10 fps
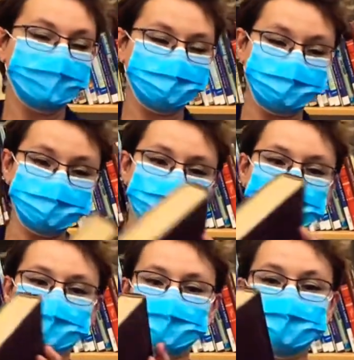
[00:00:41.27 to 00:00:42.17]
First thing
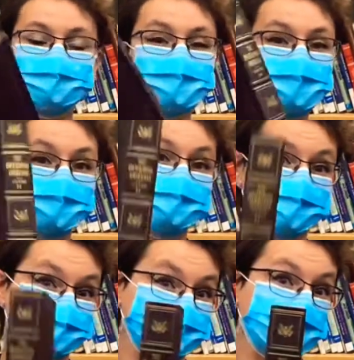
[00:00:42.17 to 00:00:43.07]
you're going to receive
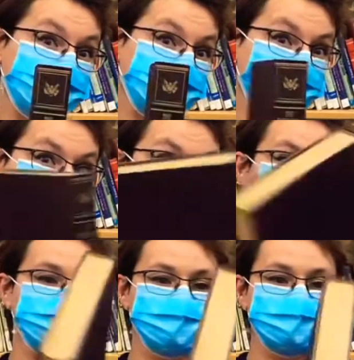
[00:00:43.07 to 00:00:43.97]
is a copy of one of
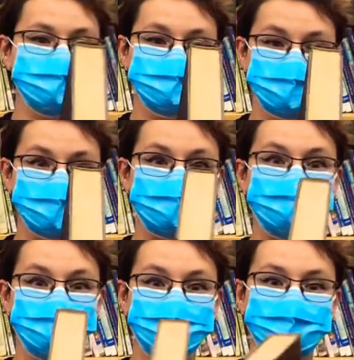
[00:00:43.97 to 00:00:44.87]
these
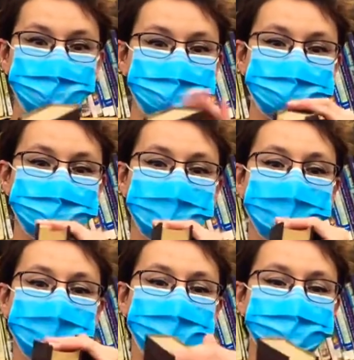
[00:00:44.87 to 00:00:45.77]
encyclopedia books.
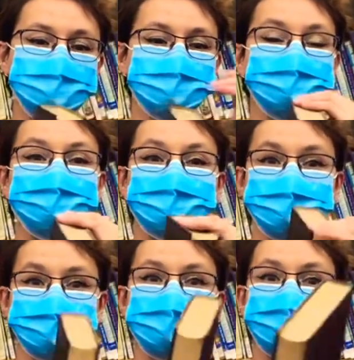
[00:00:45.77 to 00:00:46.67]
And since the books
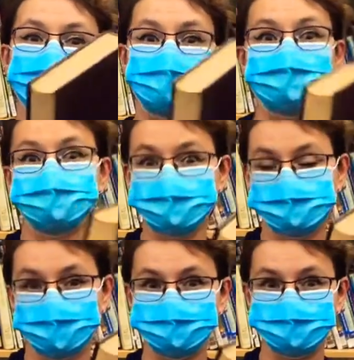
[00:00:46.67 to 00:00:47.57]
are all about the
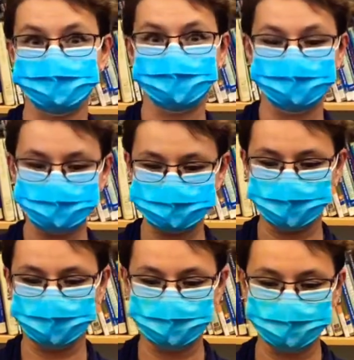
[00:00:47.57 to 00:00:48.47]
same size,
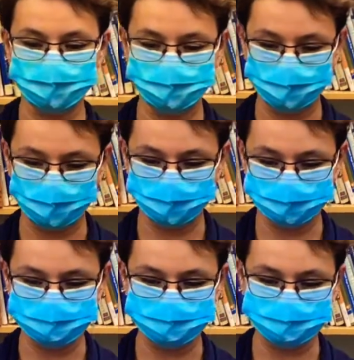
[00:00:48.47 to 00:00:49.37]
we've been able
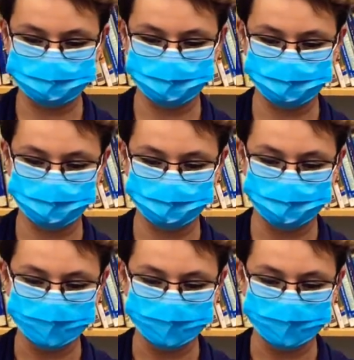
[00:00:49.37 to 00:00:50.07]
to determine